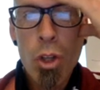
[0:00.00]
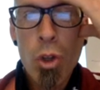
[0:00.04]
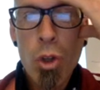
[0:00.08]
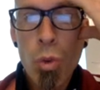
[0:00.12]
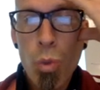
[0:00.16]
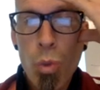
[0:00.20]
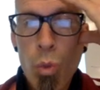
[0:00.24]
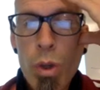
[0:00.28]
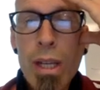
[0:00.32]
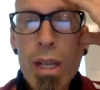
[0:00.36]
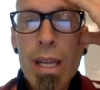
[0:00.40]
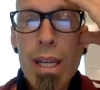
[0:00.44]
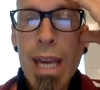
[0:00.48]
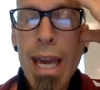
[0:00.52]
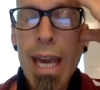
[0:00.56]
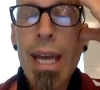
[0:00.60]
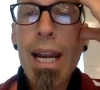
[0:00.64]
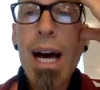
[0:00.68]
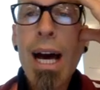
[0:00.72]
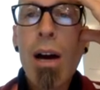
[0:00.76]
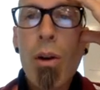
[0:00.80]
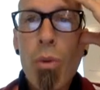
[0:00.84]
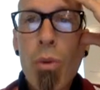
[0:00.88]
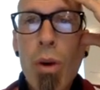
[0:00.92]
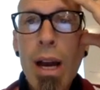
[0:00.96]
We
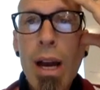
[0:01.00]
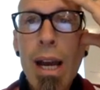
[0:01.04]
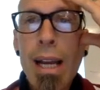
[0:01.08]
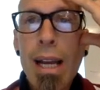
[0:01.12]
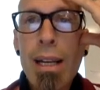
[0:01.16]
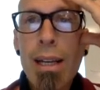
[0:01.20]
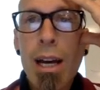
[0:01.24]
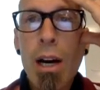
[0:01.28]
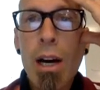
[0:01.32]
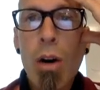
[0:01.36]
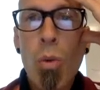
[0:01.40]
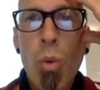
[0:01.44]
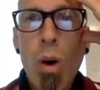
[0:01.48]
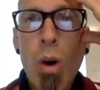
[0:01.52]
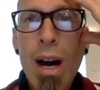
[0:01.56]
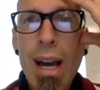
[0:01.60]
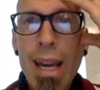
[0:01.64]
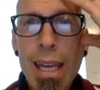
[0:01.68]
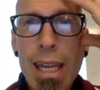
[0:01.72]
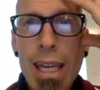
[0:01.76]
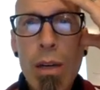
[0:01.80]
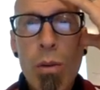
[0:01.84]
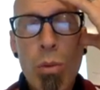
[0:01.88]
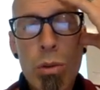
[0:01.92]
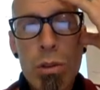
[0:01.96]
cannot write a y
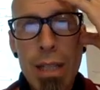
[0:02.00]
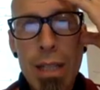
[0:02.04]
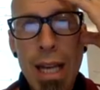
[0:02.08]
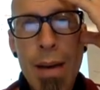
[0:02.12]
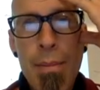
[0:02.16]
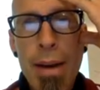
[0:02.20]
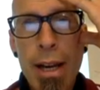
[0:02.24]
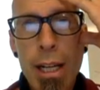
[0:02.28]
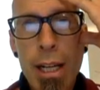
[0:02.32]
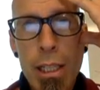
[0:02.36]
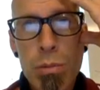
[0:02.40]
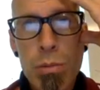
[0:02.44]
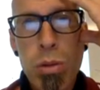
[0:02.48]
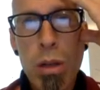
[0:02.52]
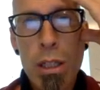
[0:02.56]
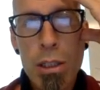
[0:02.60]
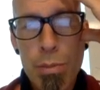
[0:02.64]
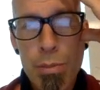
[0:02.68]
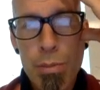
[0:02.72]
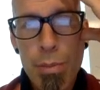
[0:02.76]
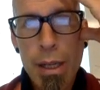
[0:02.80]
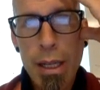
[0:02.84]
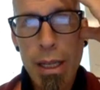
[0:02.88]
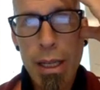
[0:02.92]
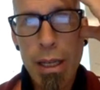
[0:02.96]
equals mx plus
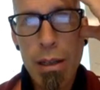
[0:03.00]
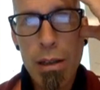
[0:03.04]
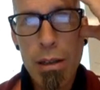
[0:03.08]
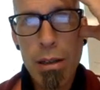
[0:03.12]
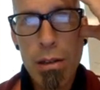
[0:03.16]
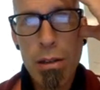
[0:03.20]
b